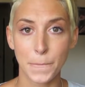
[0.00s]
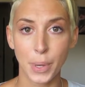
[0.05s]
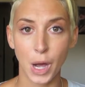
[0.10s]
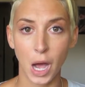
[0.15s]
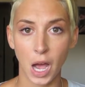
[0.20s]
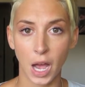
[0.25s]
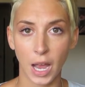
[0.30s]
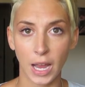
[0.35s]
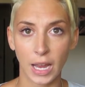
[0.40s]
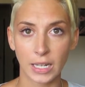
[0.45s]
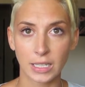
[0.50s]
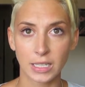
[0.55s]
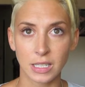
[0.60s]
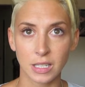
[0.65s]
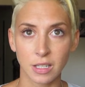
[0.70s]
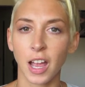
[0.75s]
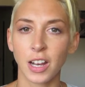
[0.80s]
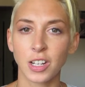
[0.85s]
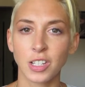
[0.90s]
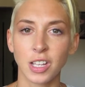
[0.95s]
but
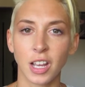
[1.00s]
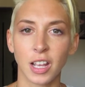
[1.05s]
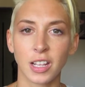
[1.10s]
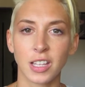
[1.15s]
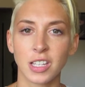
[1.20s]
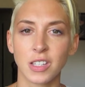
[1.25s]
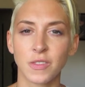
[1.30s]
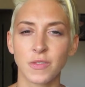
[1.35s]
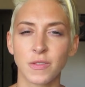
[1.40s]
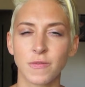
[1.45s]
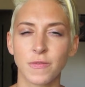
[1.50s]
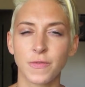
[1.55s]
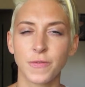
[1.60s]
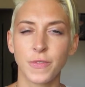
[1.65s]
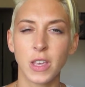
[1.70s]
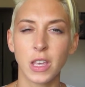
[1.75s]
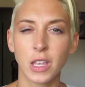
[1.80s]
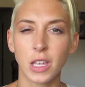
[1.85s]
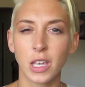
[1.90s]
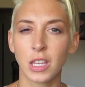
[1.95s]
I just had this
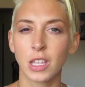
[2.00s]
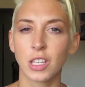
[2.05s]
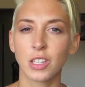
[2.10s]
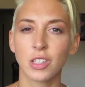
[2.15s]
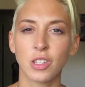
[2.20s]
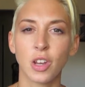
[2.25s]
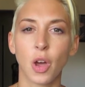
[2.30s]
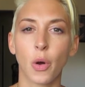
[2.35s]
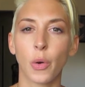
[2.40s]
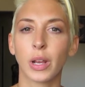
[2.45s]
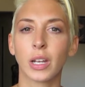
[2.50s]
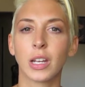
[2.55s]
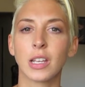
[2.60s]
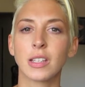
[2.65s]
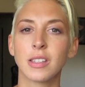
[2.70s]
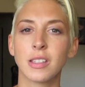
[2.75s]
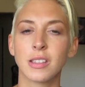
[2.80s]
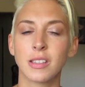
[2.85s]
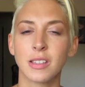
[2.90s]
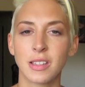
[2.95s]
feeling, this
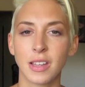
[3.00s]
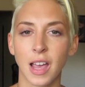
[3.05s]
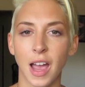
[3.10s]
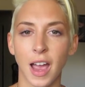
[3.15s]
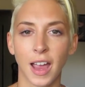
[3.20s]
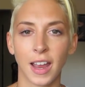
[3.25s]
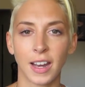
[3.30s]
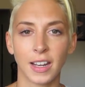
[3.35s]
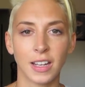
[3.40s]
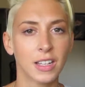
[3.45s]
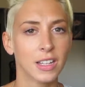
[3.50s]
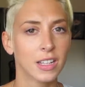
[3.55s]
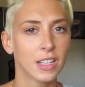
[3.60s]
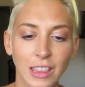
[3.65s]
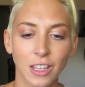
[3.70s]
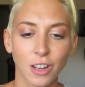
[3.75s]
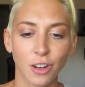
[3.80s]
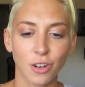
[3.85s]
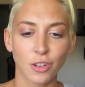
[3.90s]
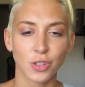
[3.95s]
knowingness inside.
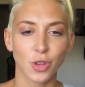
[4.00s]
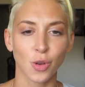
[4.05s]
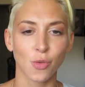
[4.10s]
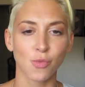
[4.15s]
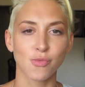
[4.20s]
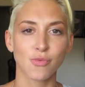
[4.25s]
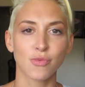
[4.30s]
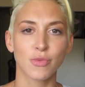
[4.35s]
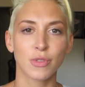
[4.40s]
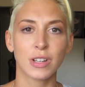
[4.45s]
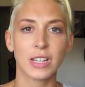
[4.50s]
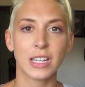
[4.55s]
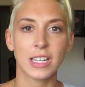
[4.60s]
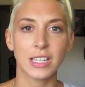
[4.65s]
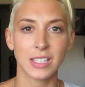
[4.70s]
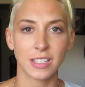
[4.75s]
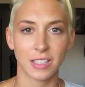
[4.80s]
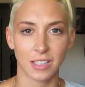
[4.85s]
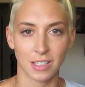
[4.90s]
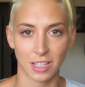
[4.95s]
There's a
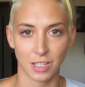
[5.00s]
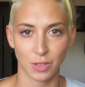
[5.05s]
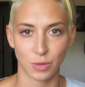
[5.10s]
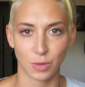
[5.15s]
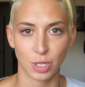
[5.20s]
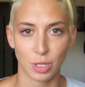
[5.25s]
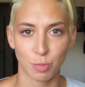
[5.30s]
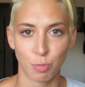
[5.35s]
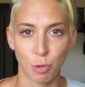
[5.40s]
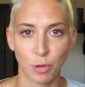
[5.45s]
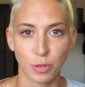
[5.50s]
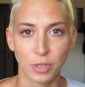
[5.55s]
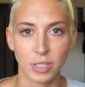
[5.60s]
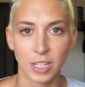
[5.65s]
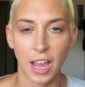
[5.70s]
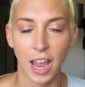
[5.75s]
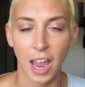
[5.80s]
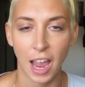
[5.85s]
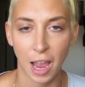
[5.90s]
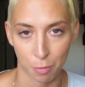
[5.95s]
reason this was supposed to
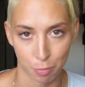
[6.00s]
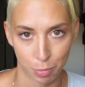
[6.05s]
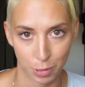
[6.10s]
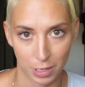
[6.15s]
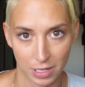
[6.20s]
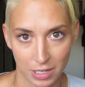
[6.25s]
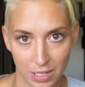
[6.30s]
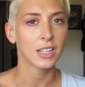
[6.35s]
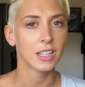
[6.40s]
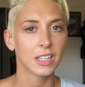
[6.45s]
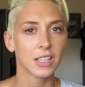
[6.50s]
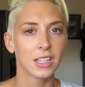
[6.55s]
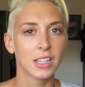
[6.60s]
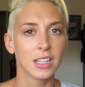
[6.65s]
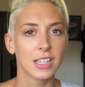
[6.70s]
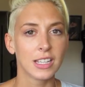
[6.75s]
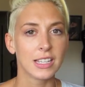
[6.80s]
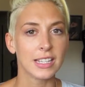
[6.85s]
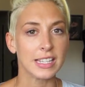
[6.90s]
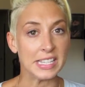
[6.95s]
happen.
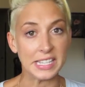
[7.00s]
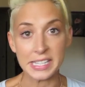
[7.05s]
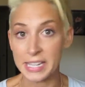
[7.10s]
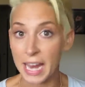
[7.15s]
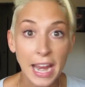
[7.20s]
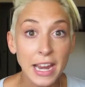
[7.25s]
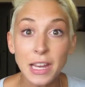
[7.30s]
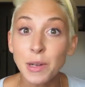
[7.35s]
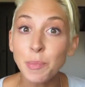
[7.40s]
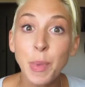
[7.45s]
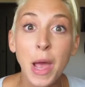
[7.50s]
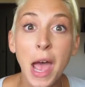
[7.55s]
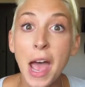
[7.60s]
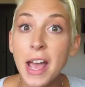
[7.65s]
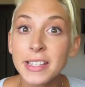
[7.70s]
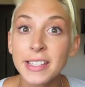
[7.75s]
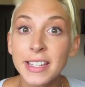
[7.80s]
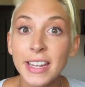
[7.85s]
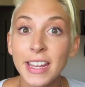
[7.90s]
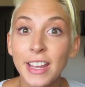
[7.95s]
Staying
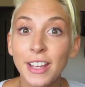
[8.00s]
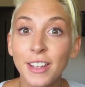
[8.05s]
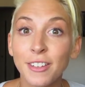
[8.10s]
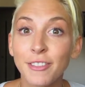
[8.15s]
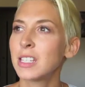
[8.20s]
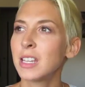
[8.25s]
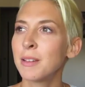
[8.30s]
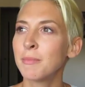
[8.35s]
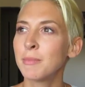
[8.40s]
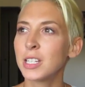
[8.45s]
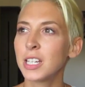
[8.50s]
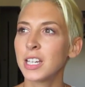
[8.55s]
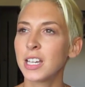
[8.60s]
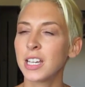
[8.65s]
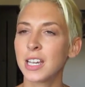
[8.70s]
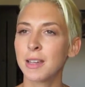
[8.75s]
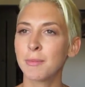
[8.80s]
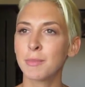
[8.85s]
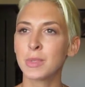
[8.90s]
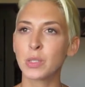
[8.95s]
positive.
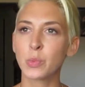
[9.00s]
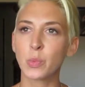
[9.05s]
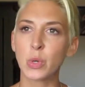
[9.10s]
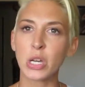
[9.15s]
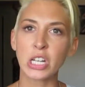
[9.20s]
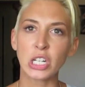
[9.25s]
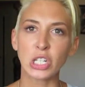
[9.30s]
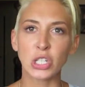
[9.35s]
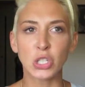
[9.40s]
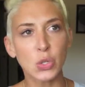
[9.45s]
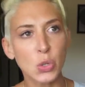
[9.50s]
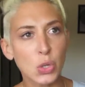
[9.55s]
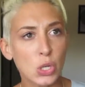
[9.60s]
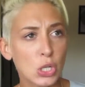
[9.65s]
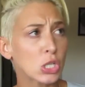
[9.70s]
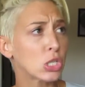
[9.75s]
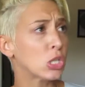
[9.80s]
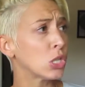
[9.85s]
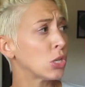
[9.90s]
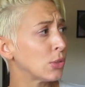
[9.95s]
Sometimes when a door
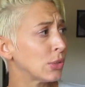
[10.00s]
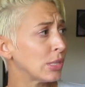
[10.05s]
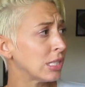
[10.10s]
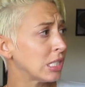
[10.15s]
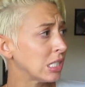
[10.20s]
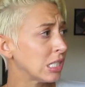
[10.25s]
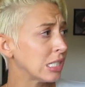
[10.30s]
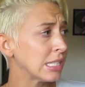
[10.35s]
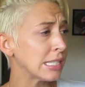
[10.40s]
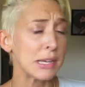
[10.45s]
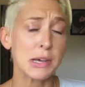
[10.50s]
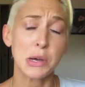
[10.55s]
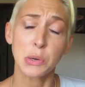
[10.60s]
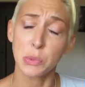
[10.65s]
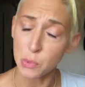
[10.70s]
closes, a